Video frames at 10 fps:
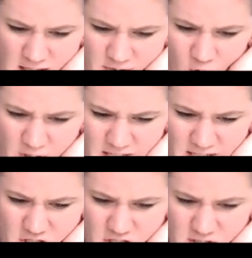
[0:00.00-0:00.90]
40
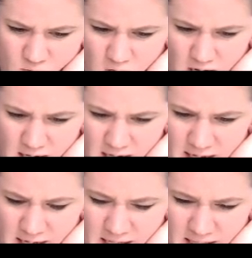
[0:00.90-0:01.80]
inches
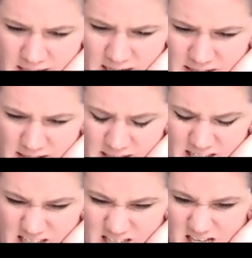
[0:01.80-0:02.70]
wide and
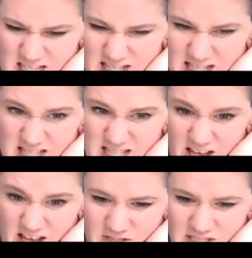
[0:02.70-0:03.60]
like
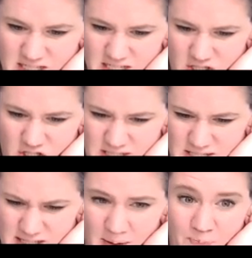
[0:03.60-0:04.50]
70
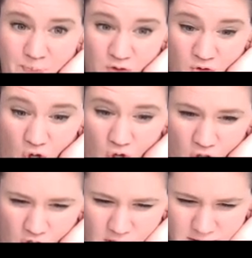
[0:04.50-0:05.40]
inches
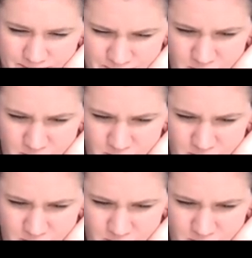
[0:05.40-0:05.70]
long.